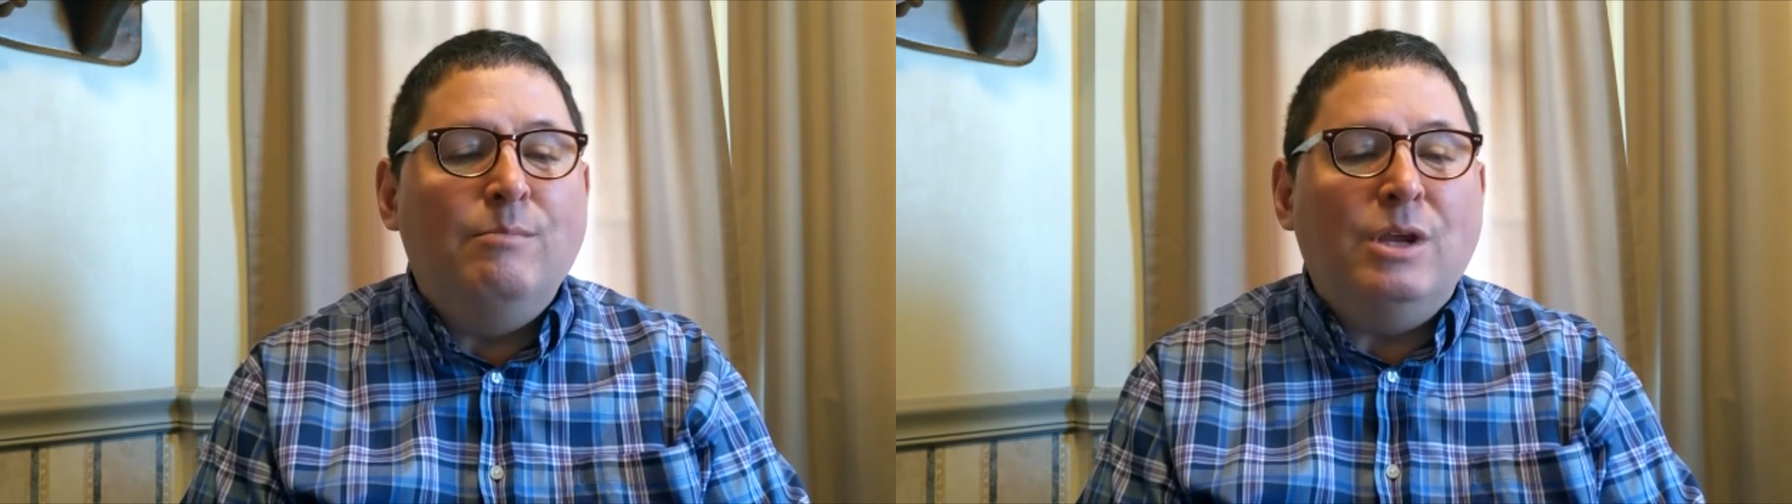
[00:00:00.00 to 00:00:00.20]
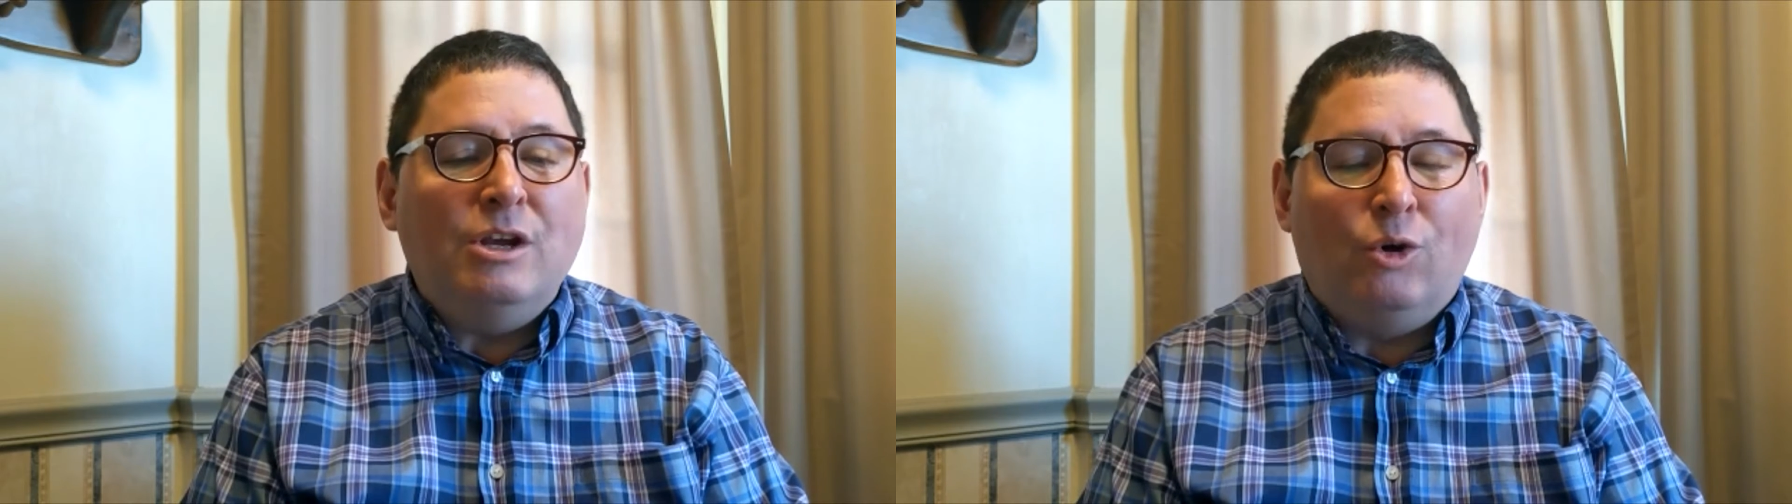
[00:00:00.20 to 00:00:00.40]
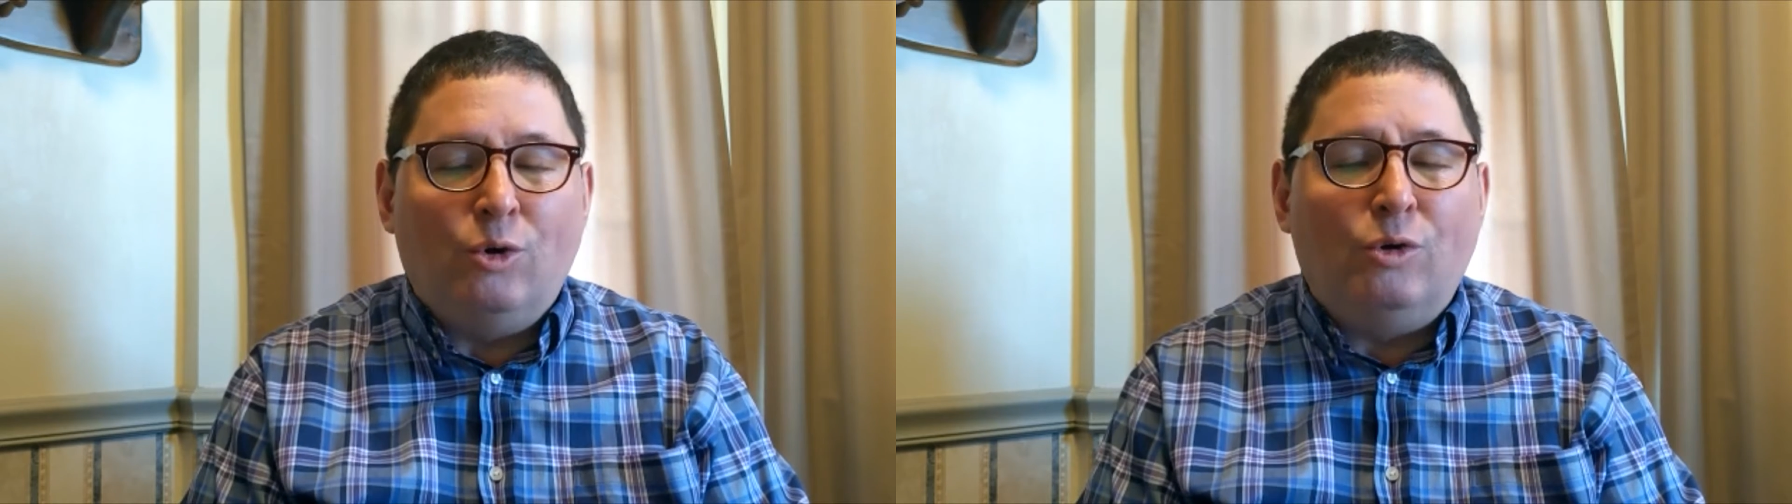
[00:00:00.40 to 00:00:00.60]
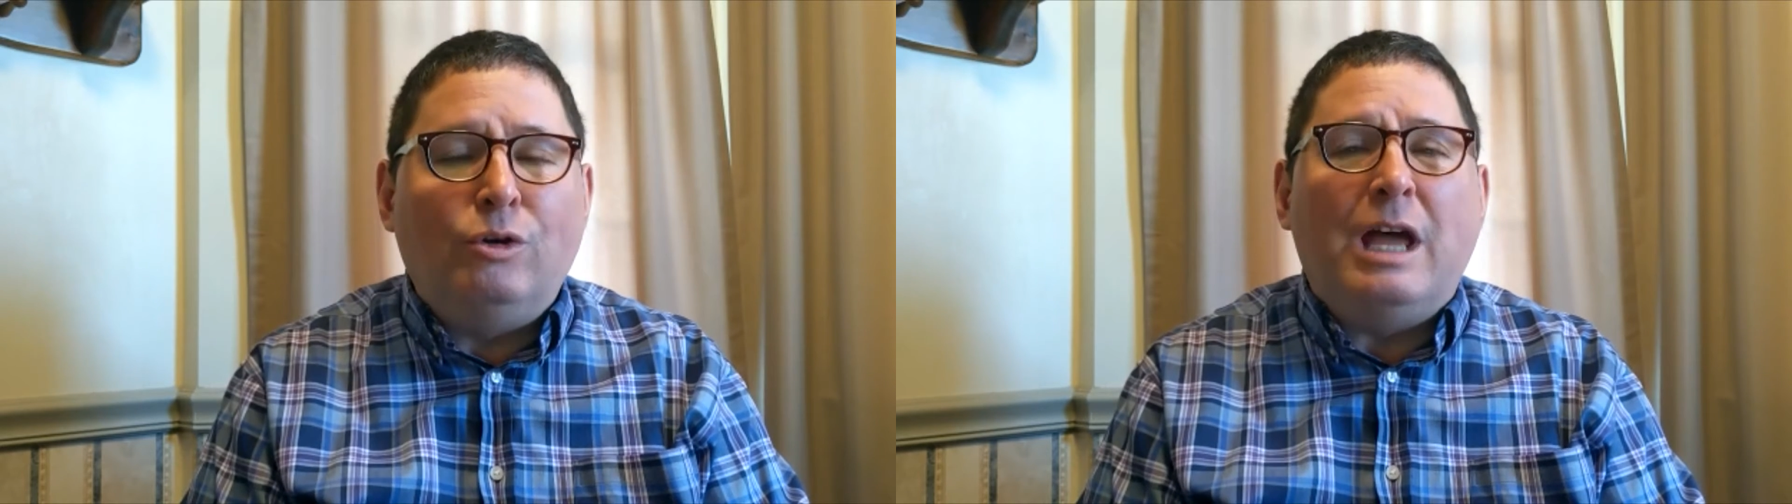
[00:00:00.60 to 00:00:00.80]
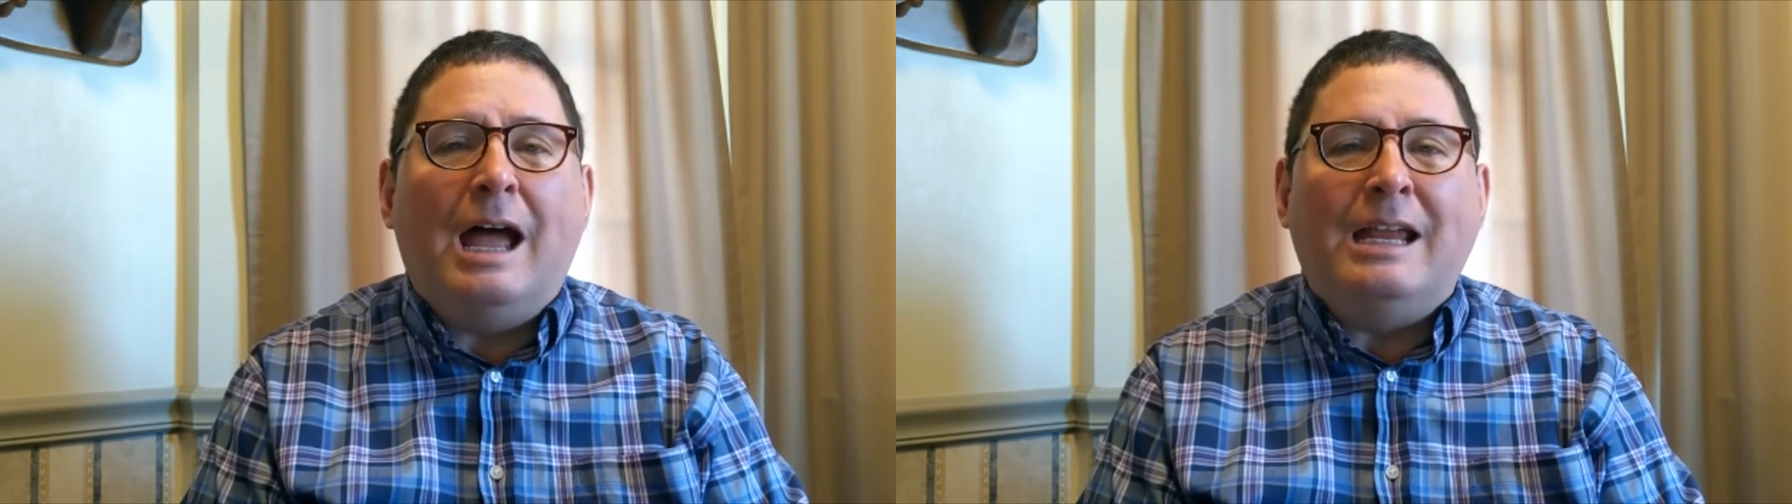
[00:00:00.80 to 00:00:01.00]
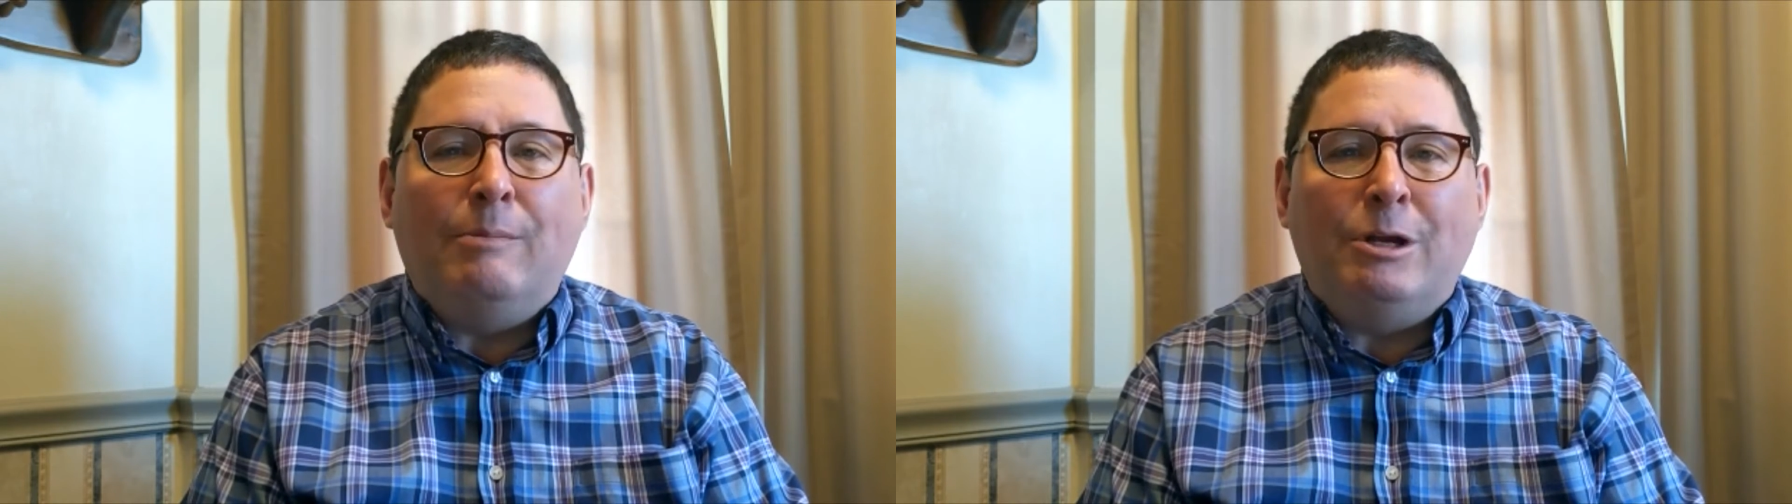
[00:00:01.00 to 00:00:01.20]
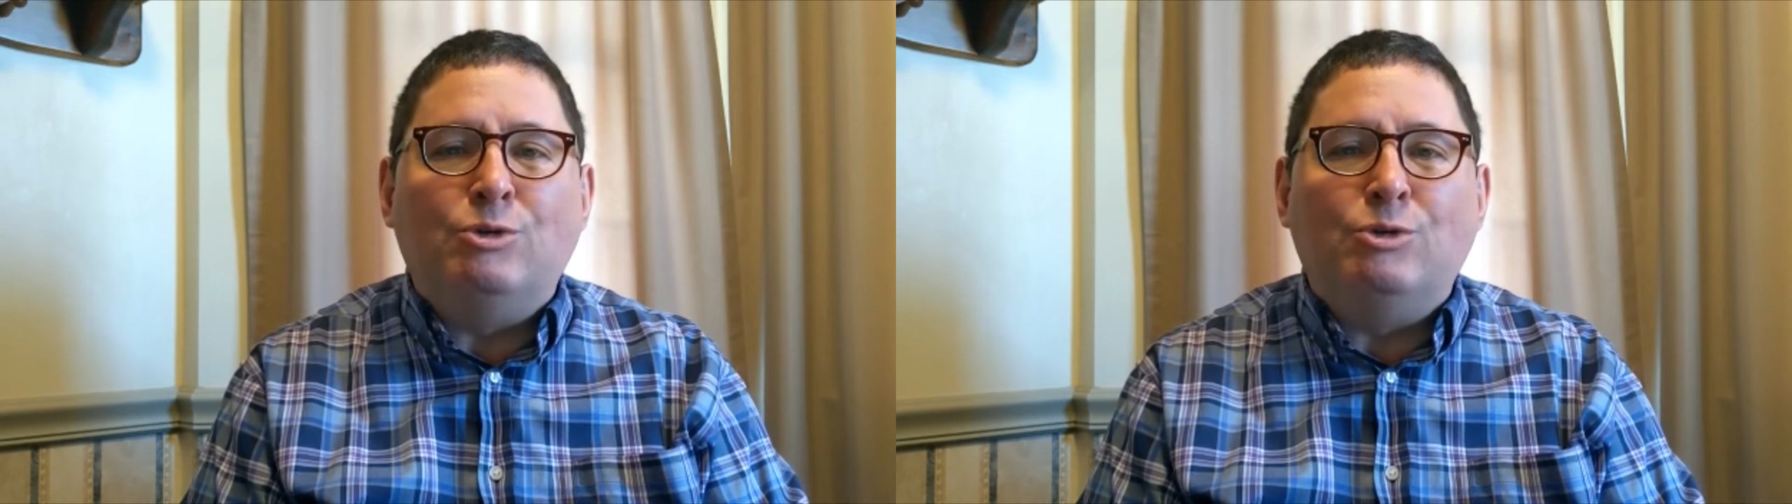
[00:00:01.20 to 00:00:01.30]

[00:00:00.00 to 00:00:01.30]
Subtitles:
'Behold, I am